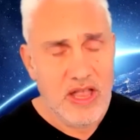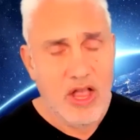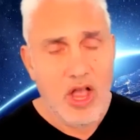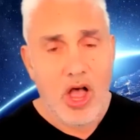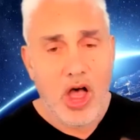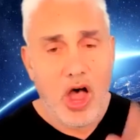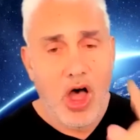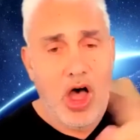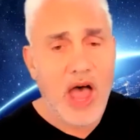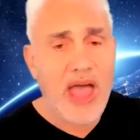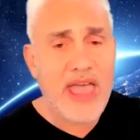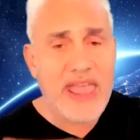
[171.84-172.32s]

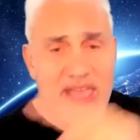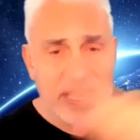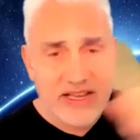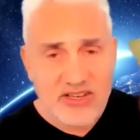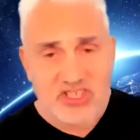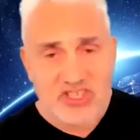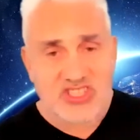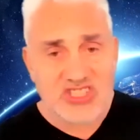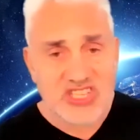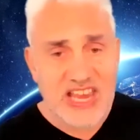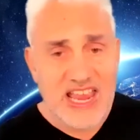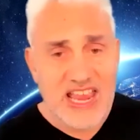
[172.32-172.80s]
I
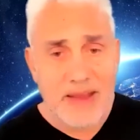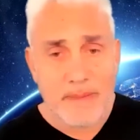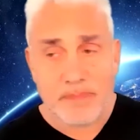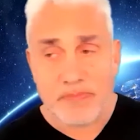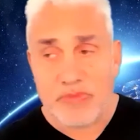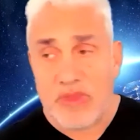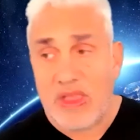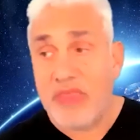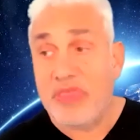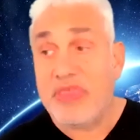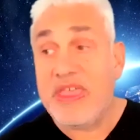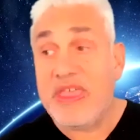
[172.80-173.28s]

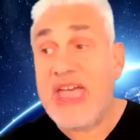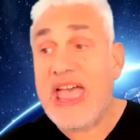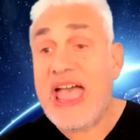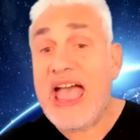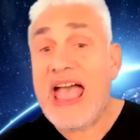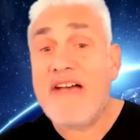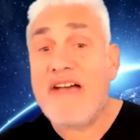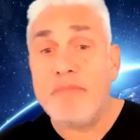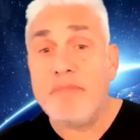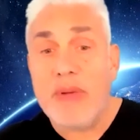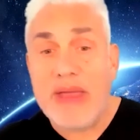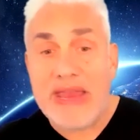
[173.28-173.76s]
accept there
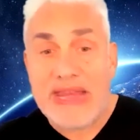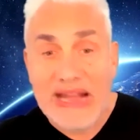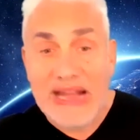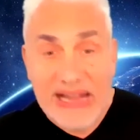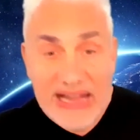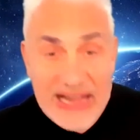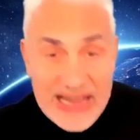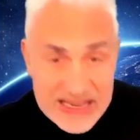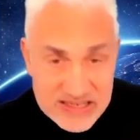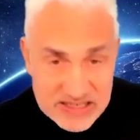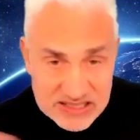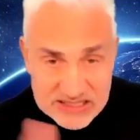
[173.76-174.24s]
have been
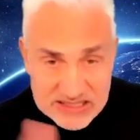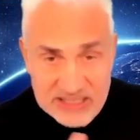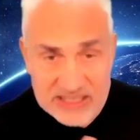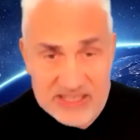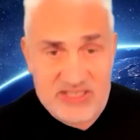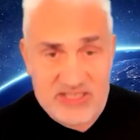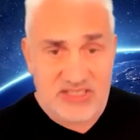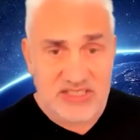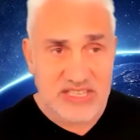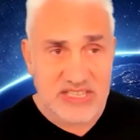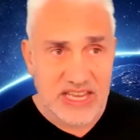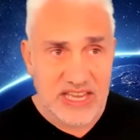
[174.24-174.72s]
less
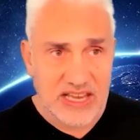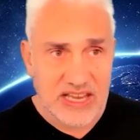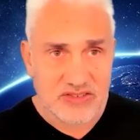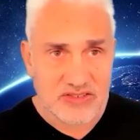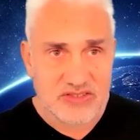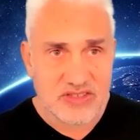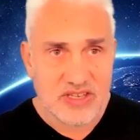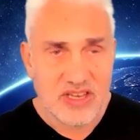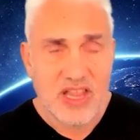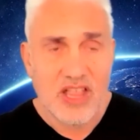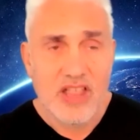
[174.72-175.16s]
listings.